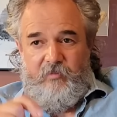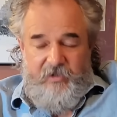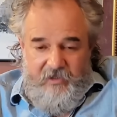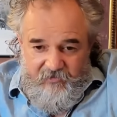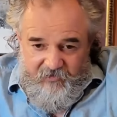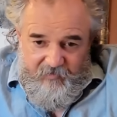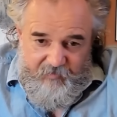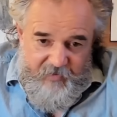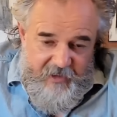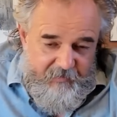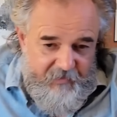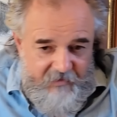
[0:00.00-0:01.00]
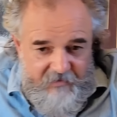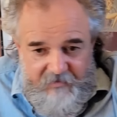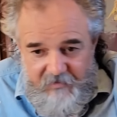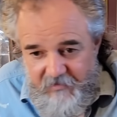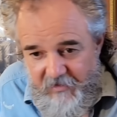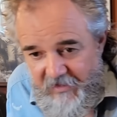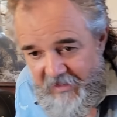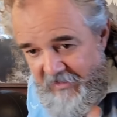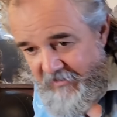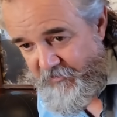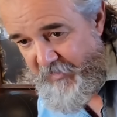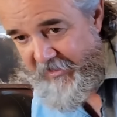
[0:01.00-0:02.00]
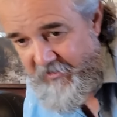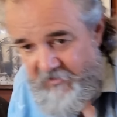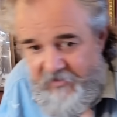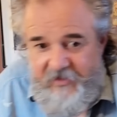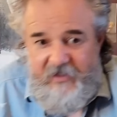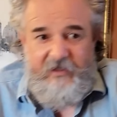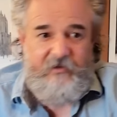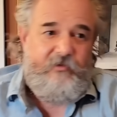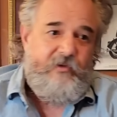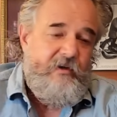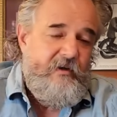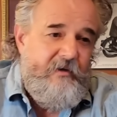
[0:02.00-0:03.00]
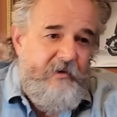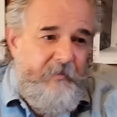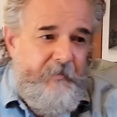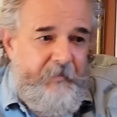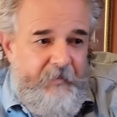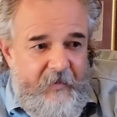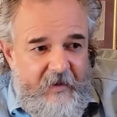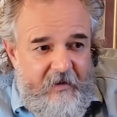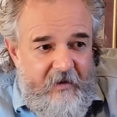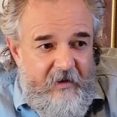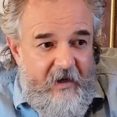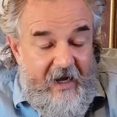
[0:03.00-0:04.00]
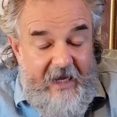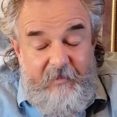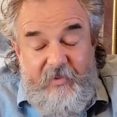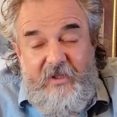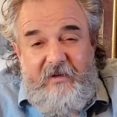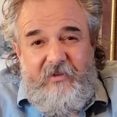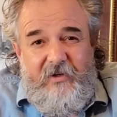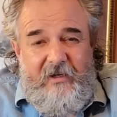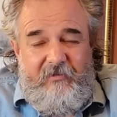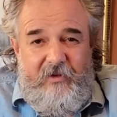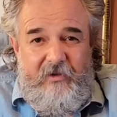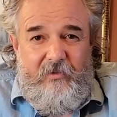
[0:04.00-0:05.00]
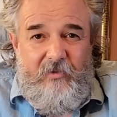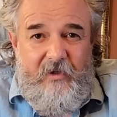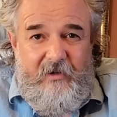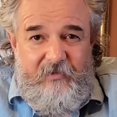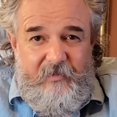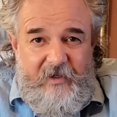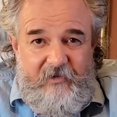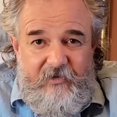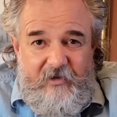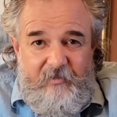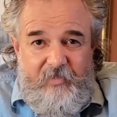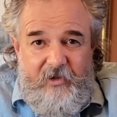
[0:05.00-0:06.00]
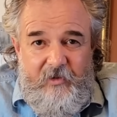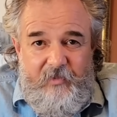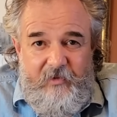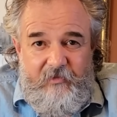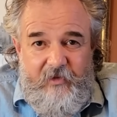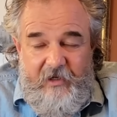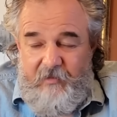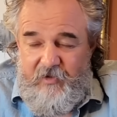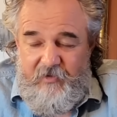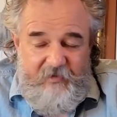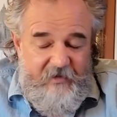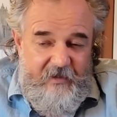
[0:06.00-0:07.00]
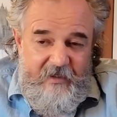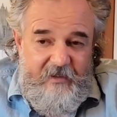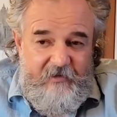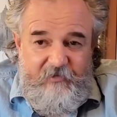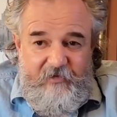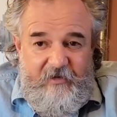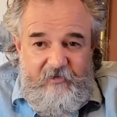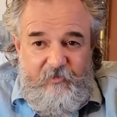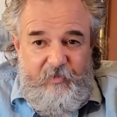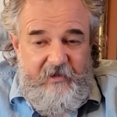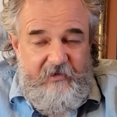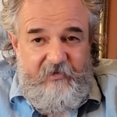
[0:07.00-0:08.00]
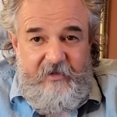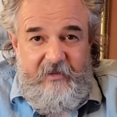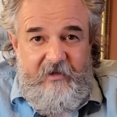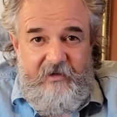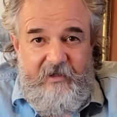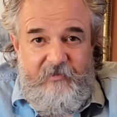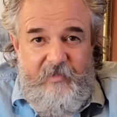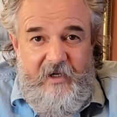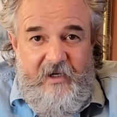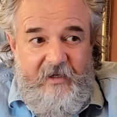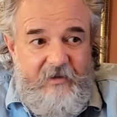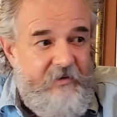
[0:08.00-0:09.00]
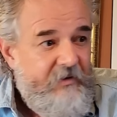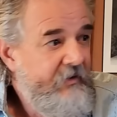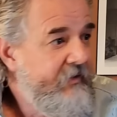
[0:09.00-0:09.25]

Because the people, a lot of these medical things, they're, I believe they're giving you the wrong information on purpose. I'm a, this is a conspiracy theory of mine.